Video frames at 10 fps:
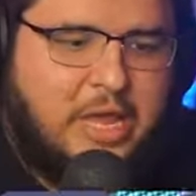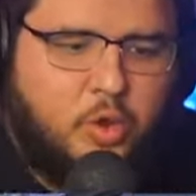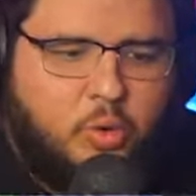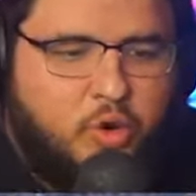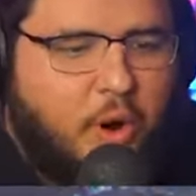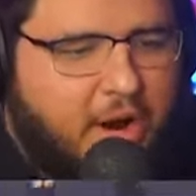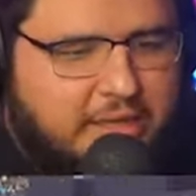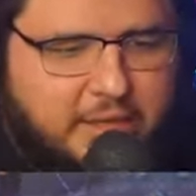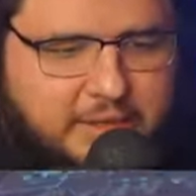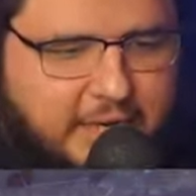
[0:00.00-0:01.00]
you, you are
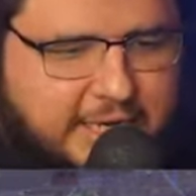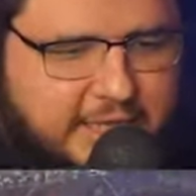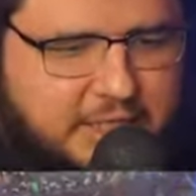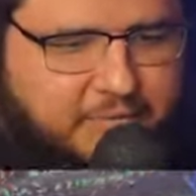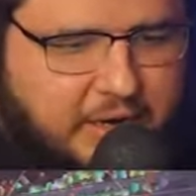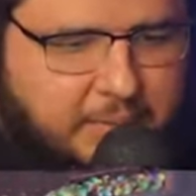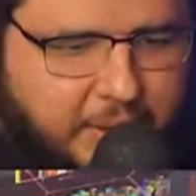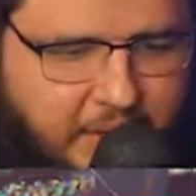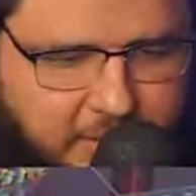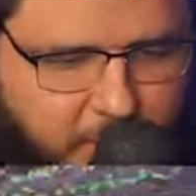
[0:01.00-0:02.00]
the unluckiest fucking
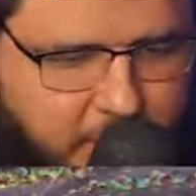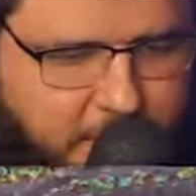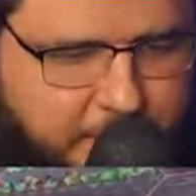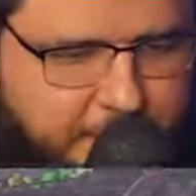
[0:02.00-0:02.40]
player in the world.